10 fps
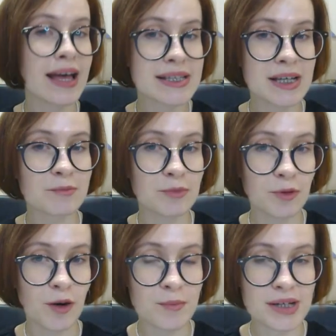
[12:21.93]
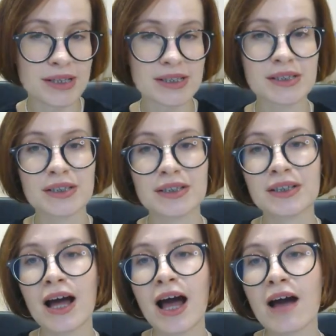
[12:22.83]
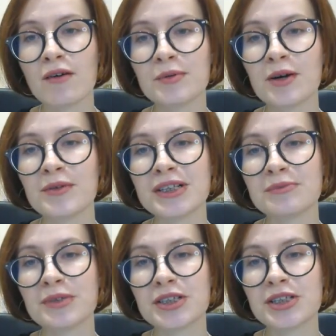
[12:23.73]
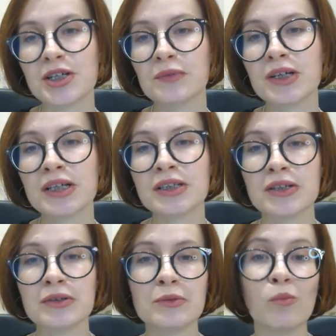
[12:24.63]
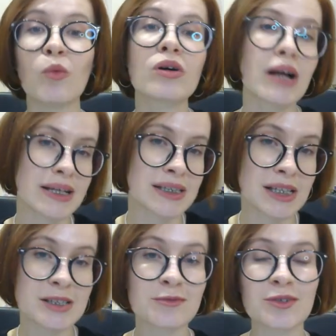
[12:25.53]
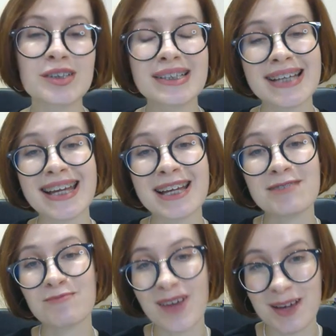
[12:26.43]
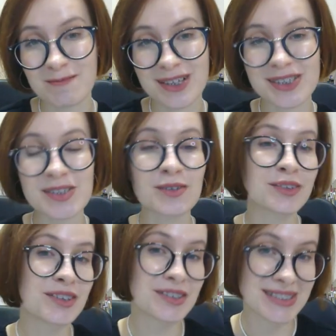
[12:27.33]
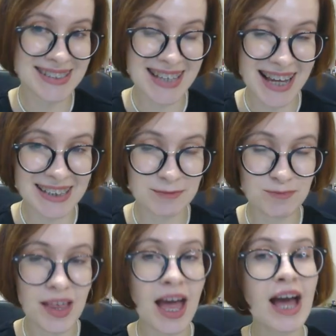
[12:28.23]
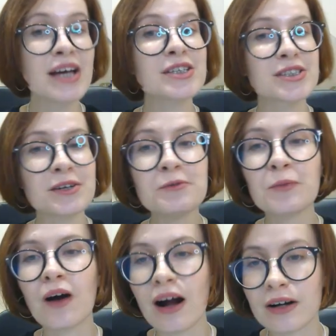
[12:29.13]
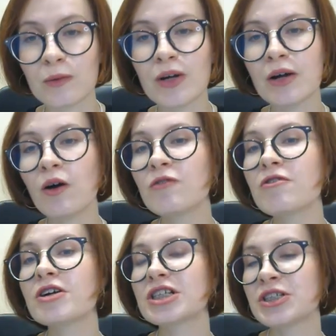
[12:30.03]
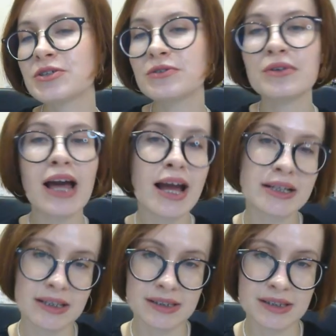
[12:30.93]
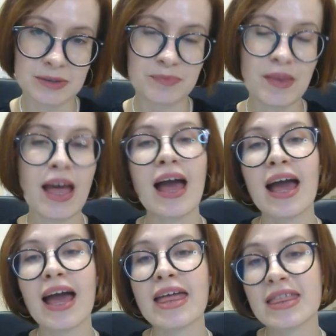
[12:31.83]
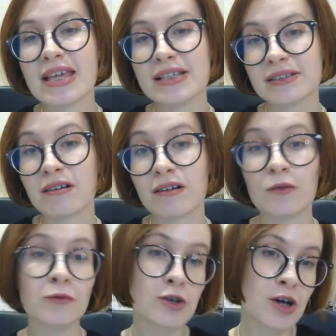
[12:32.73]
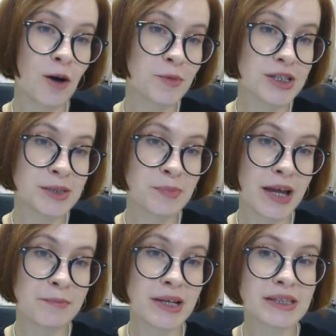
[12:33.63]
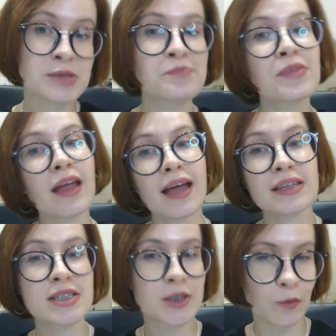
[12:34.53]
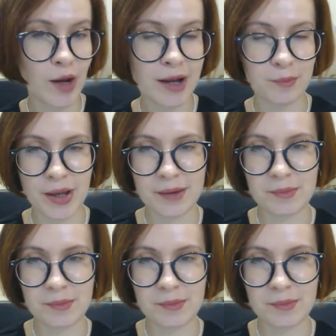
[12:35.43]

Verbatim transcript: As I promised, now I'm going to be showing you more assets for taking payments on your site. So far, we offer two add-ons, and these are WooCommerce Payments and Square